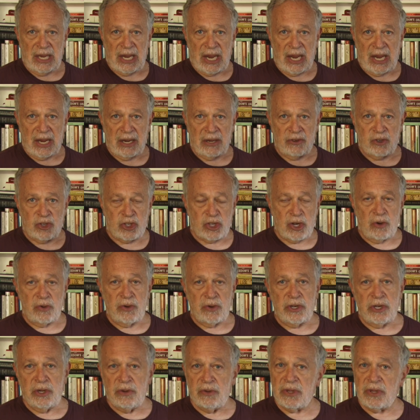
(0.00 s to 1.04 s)
and
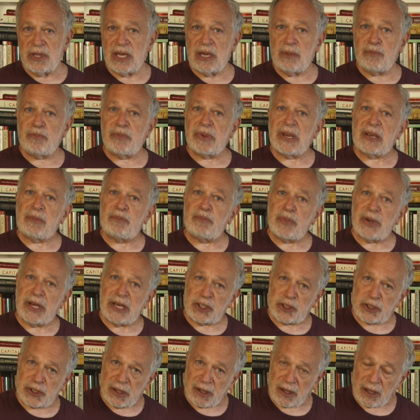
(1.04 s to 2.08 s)
show you the big
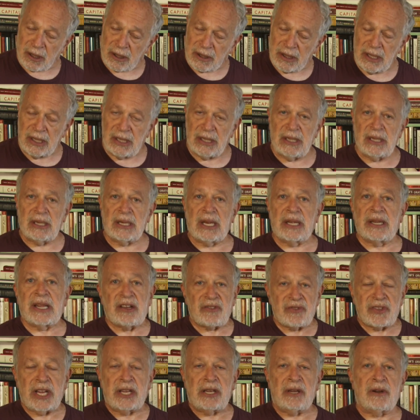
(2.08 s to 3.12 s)
picture, and
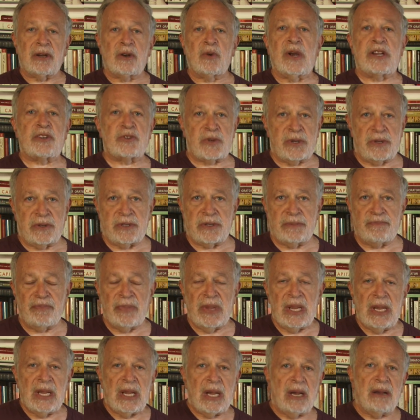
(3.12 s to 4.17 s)
then take your questions.
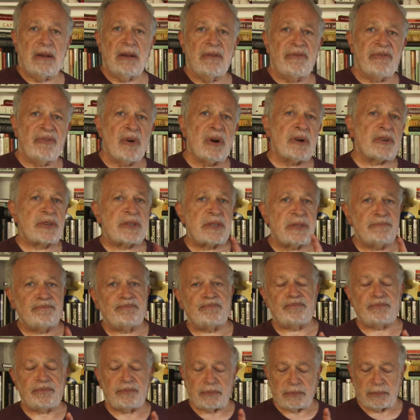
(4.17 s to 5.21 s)
First,
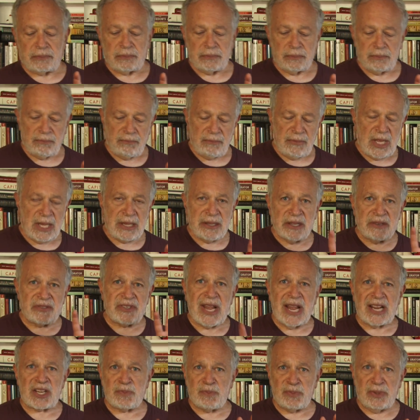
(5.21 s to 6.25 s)
the
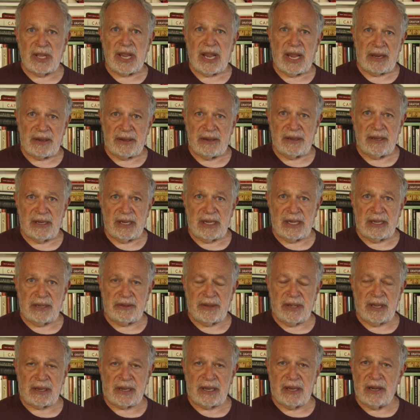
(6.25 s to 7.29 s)
tax plan
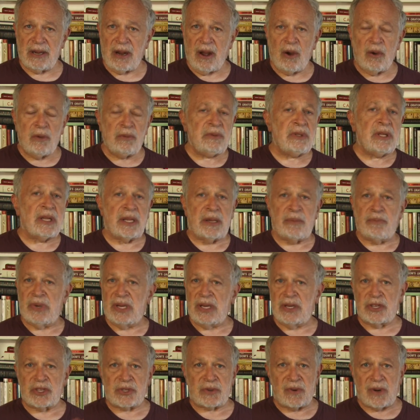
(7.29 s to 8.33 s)
that can only
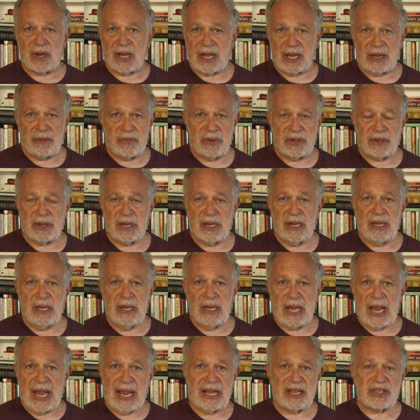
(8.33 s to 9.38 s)
be described
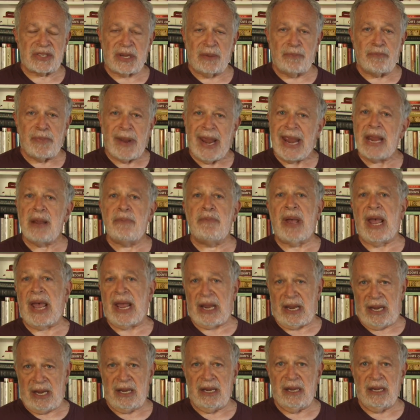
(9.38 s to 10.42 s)
as
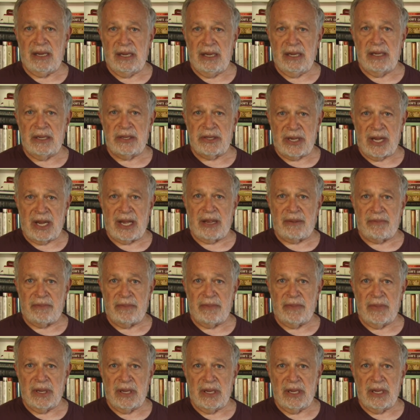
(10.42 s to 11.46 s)
payback time.